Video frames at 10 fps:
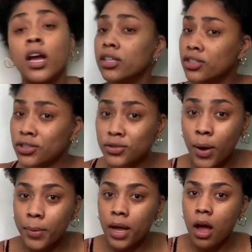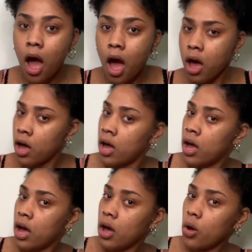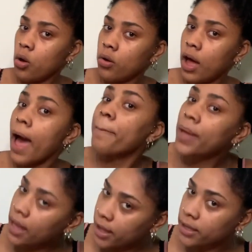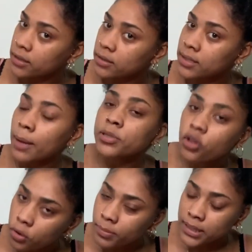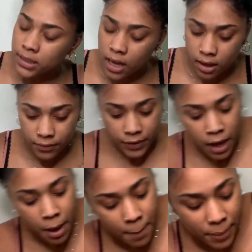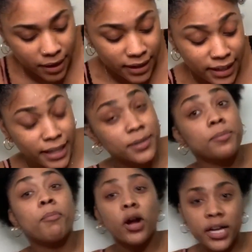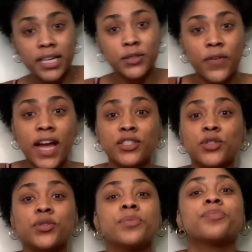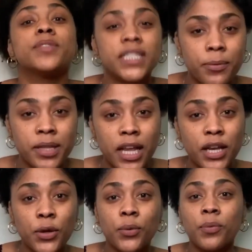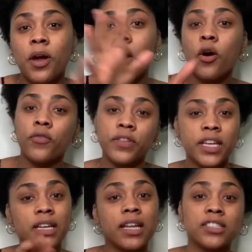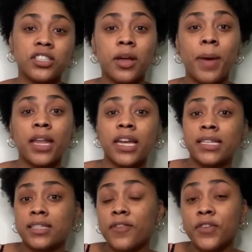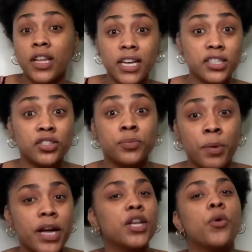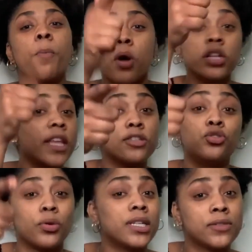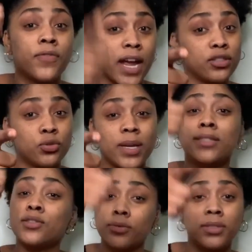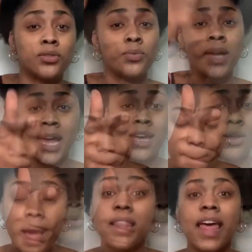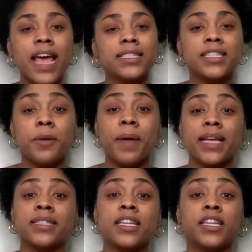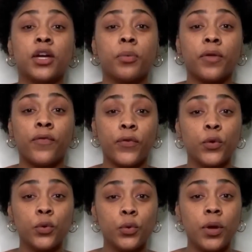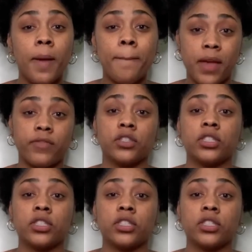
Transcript: just throw, oh, I bet. Stop throwing my stuff. But yeah, mark it as fragile. See what they do. Hopefully, your luggage will come out nice. If your luggage is brand new, mark that joint as fragile as soon as you can. My last tip has to deal with food and beverages.